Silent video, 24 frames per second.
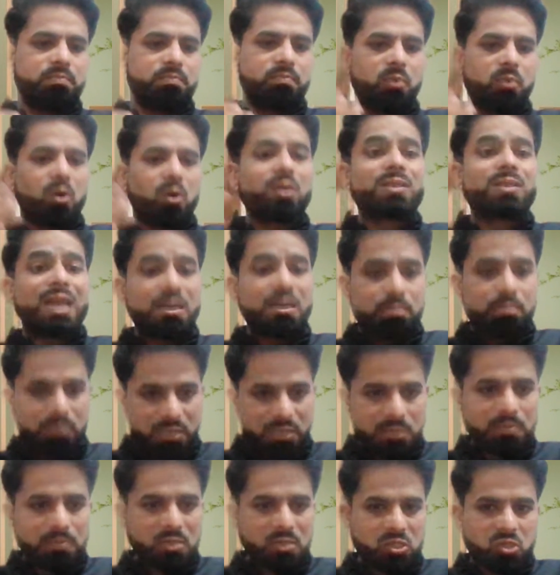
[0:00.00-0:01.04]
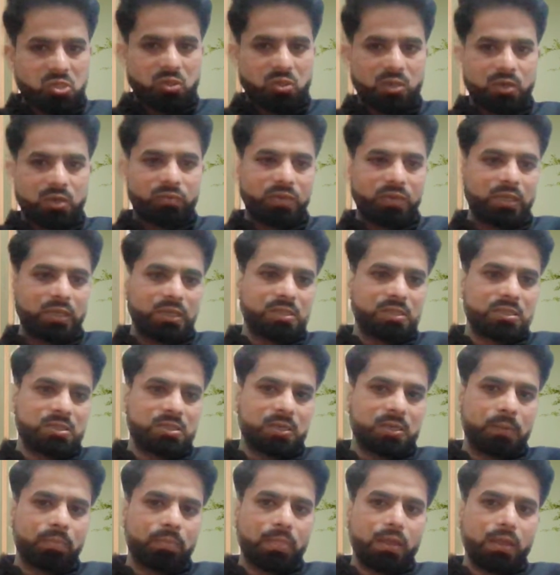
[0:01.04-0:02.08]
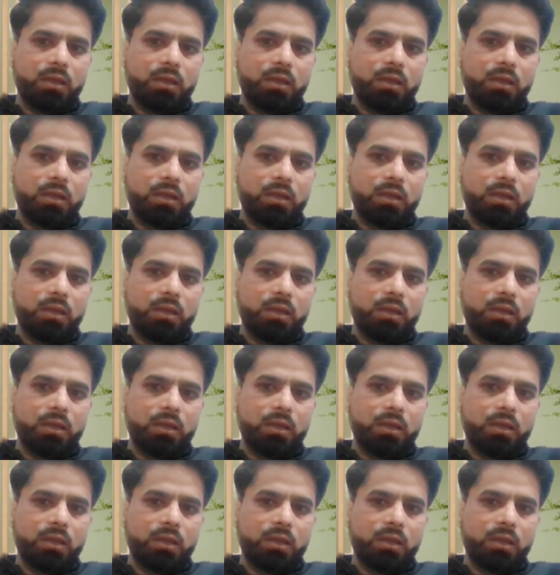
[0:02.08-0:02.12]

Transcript: for that purpose, we can say,